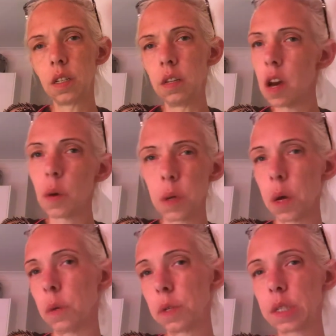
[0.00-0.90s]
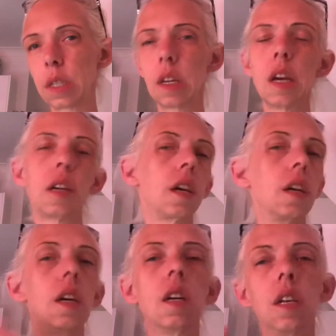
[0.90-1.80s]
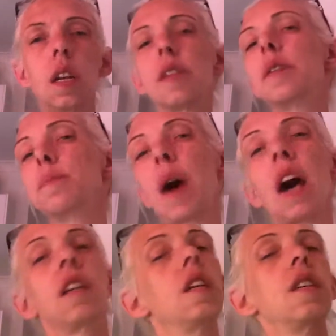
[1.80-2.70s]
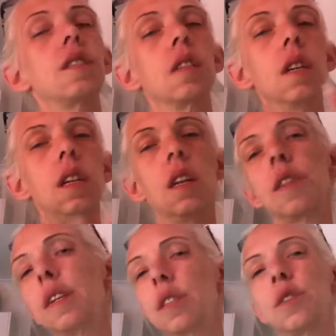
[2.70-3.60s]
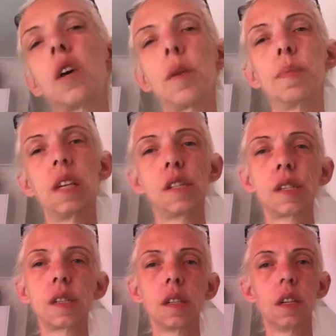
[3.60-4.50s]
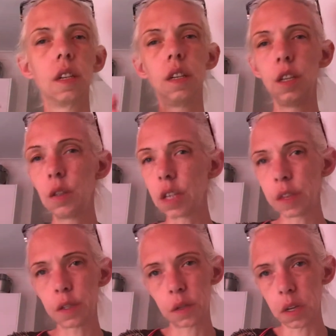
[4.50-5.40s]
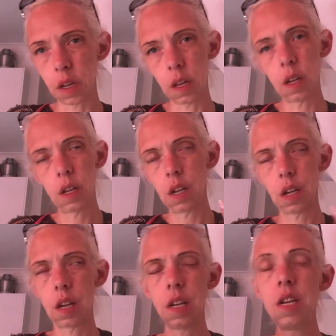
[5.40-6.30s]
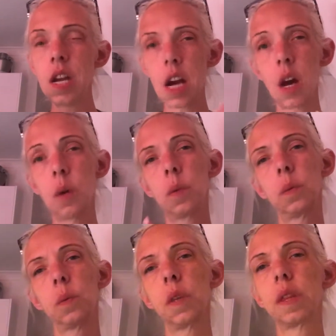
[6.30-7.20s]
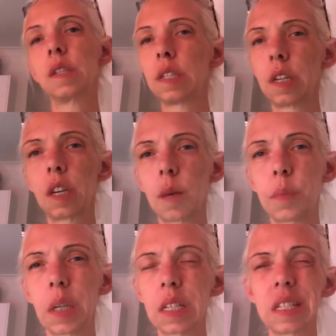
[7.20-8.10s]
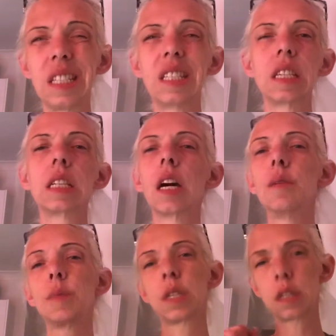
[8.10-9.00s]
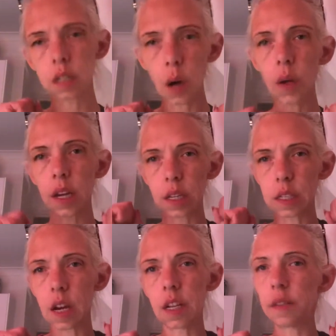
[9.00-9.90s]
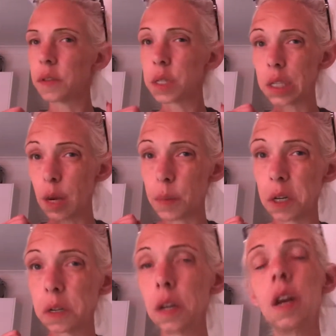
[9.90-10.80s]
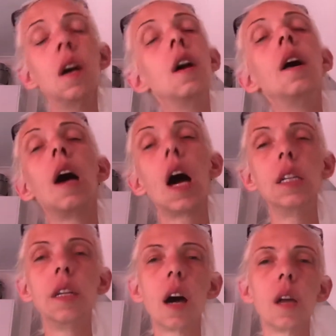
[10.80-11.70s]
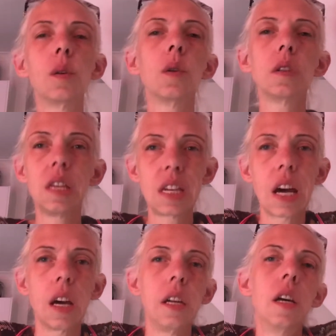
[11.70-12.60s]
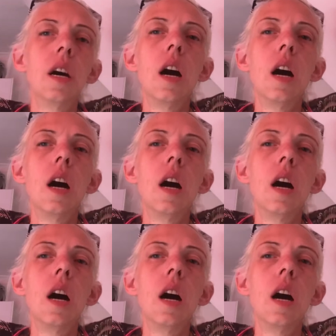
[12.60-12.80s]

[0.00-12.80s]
no-nos, like nothing backless, nothing strapless. You get the drill. And now with the stick-on prosthesis, I am so excited for summer. And not only that,